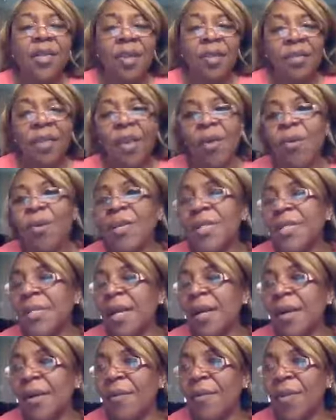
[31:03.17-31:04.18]
That there is
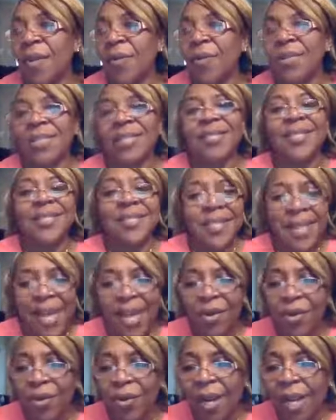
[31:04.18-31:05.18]
a there is a
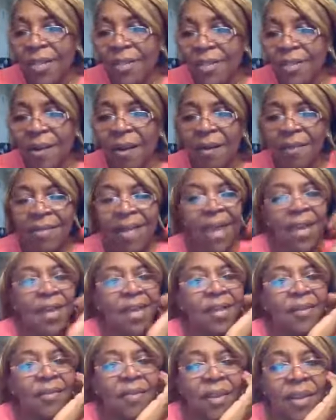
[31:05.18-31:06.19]
standard. I saw
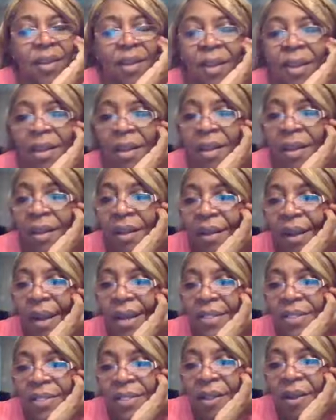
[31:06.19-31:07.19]
that in the
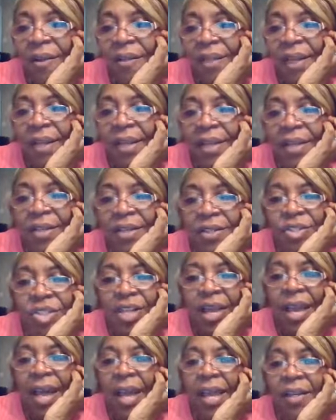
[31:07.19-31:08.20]
I saw that in the
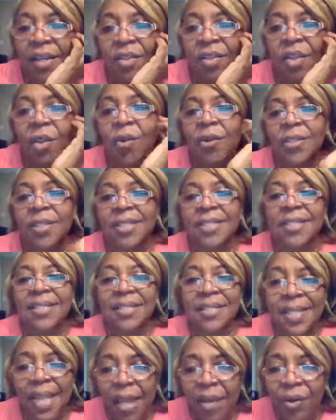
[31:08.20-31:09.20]
chat that there is a
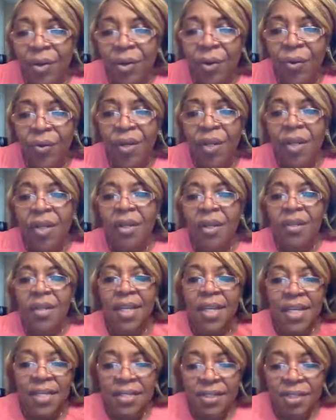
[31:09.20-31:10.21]
standard
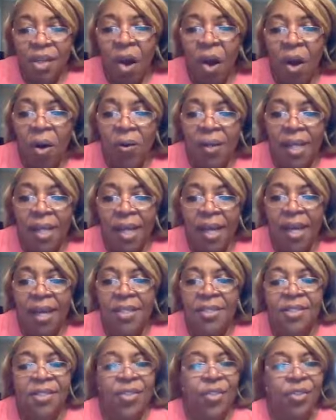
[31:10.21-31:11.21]
that he's calling
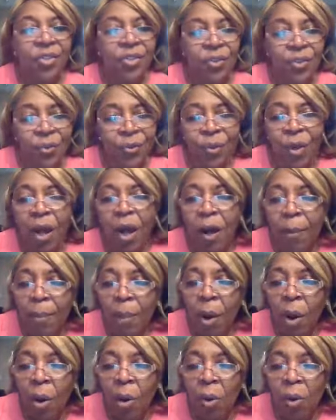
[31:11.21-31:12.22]
us to
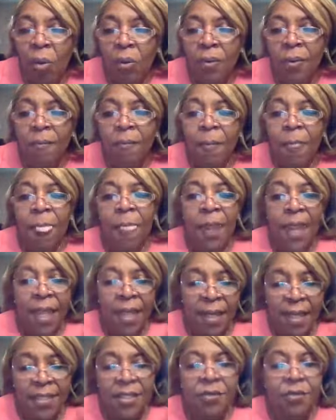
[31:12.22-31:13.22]
uphold
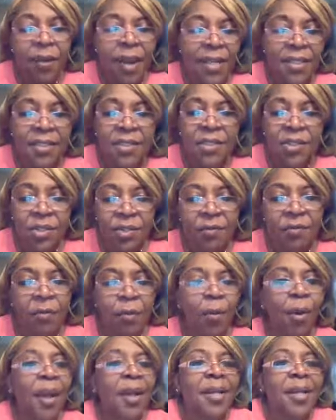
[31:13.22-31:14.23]
and that's right, Sister
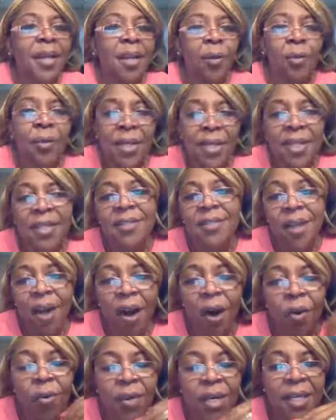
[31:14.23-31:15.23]
Veronica. We need
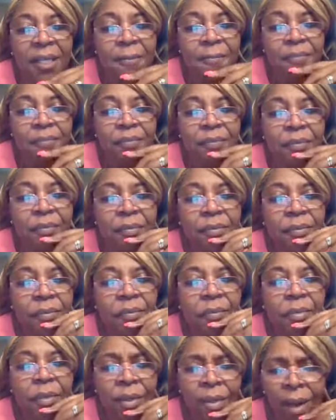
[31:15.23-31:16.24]
to own it.
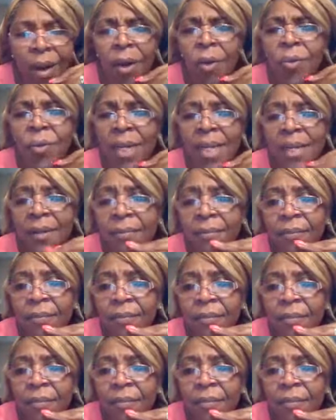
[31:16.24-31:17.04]
Own it.